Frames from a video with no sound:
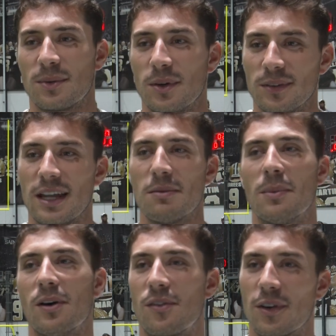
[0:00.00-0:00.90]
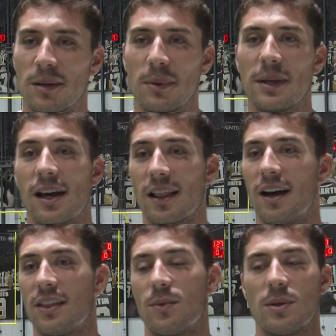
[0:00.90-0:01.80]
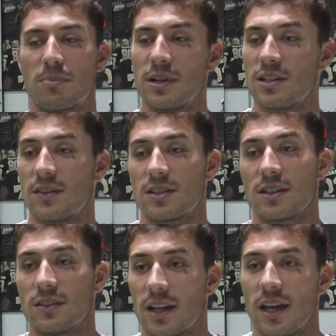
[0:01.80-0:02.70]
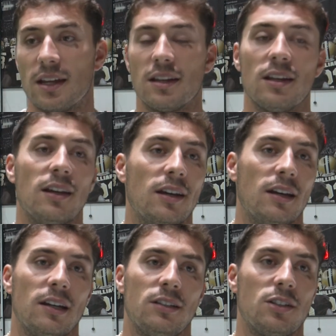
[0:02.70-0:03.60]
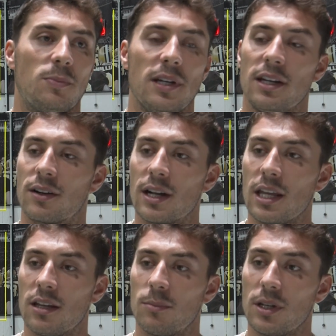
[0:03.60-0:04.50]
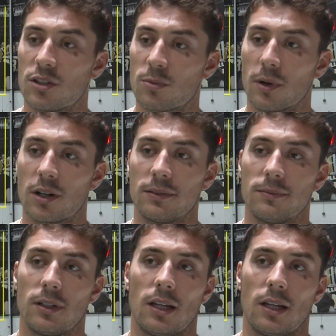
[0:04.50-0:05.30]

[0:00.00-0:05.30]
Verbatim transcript: I won't name them all for you, but we got a lot that we preach every single day, and just being gritty, being smart,